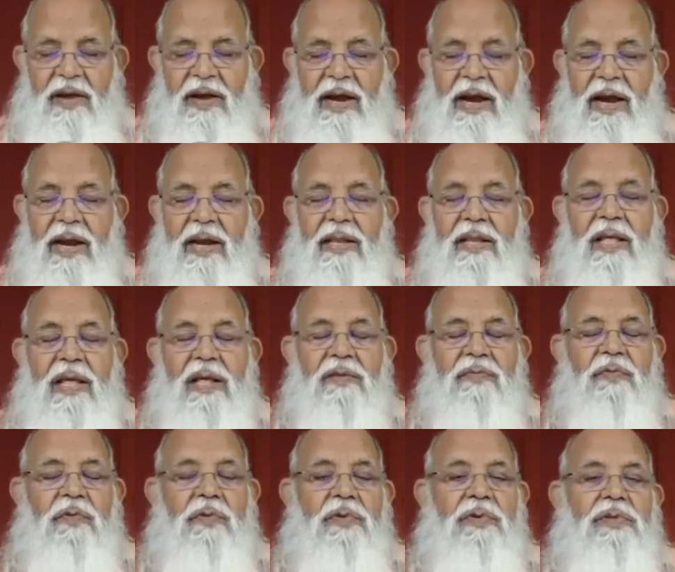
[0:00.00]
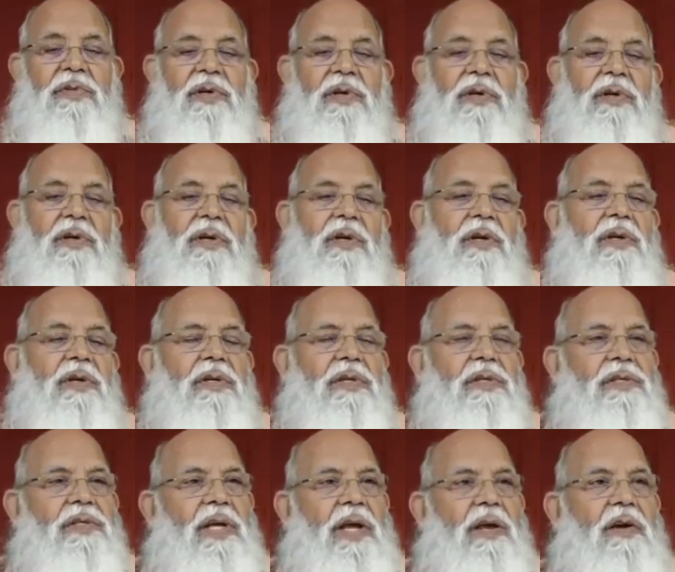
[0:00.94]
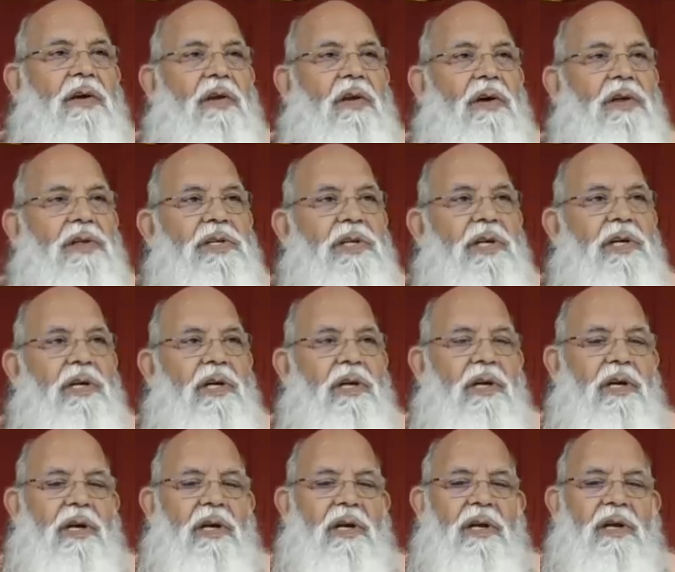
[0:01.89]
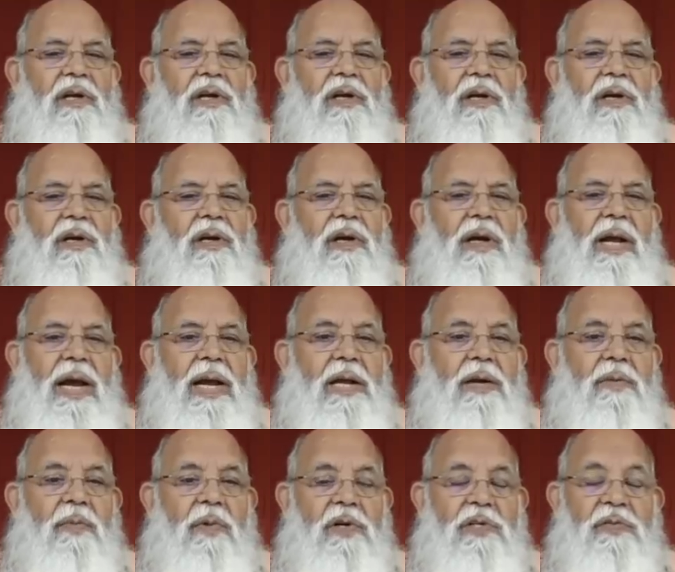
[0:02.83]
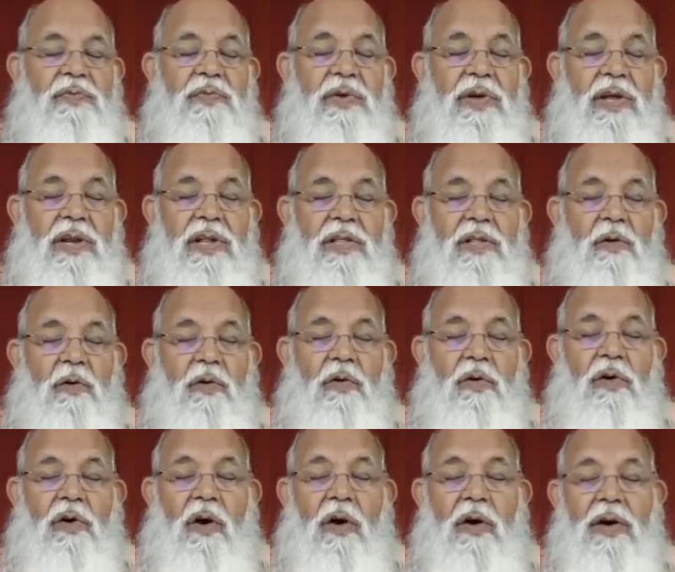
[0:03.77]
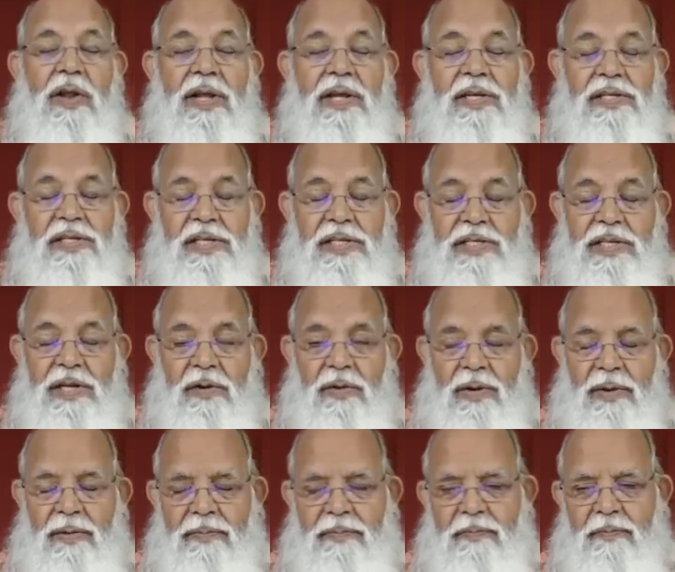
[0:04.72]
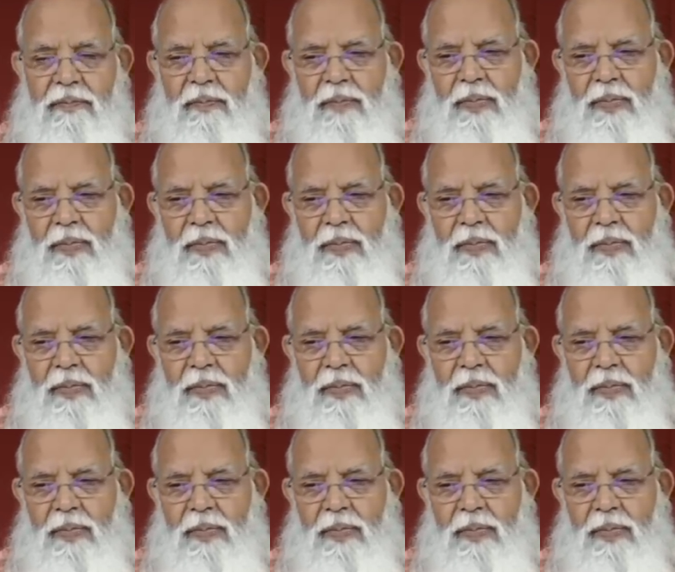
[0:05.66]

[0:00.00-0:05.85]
And therefore, the psychological atmosphere in the whole audience is developed.